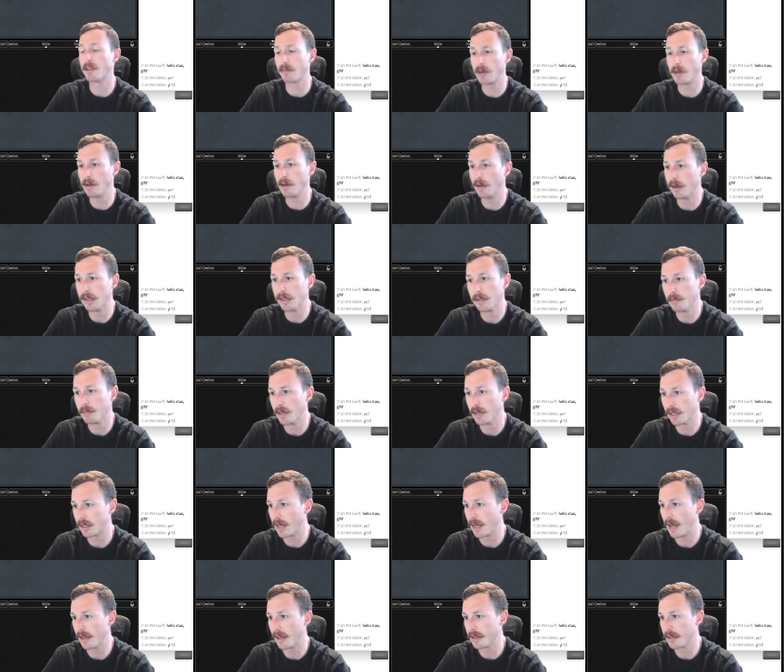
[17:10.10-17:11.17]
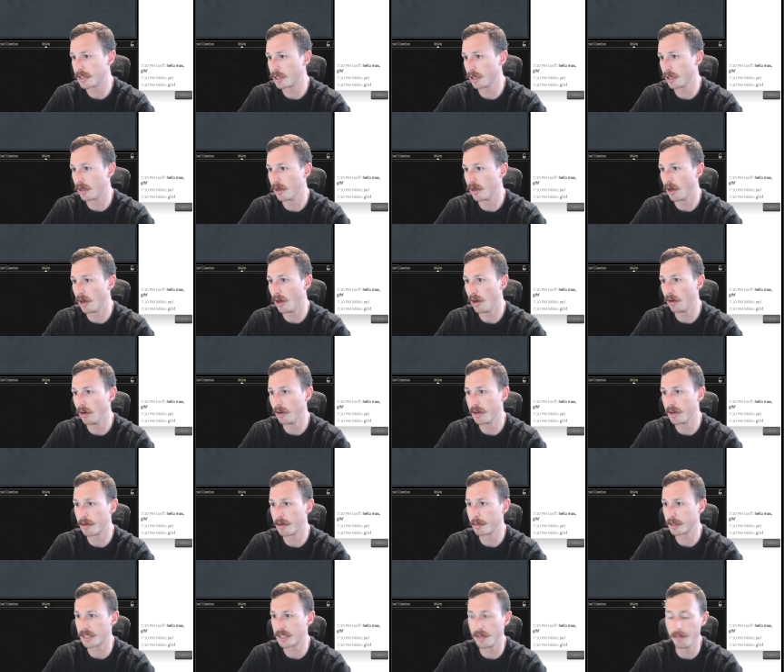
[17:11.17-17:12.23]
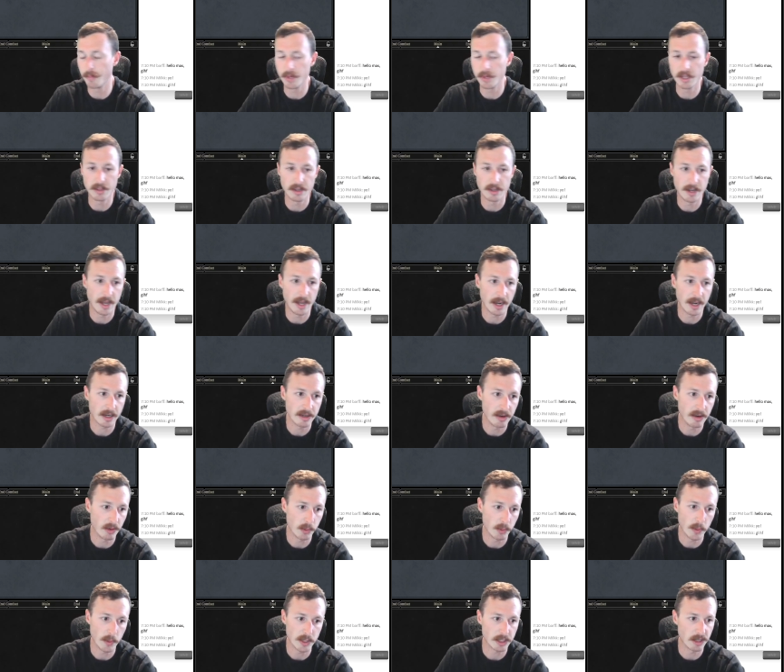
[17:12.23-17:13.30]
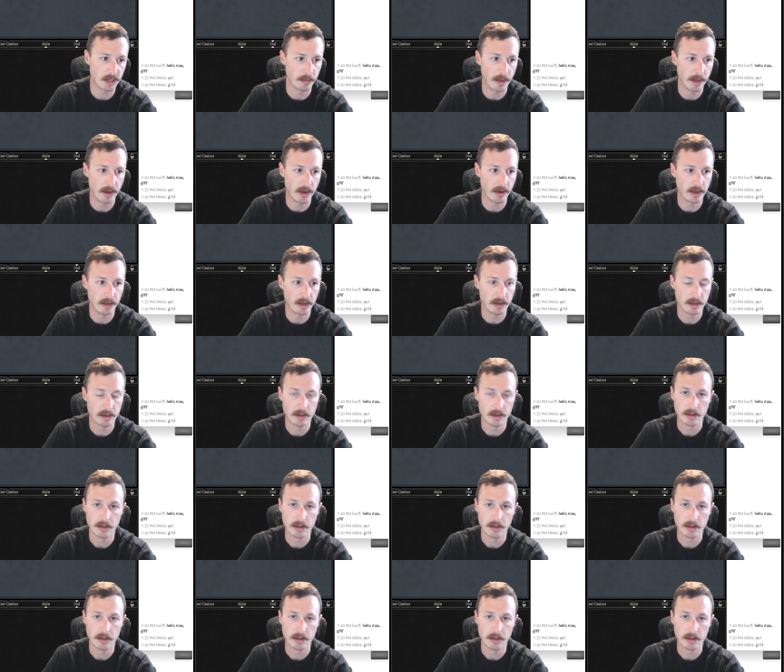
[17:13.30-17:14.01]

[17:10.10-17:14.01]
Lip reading: Relay, I'm like, yeah, this should 100% be in the deck, no question about it.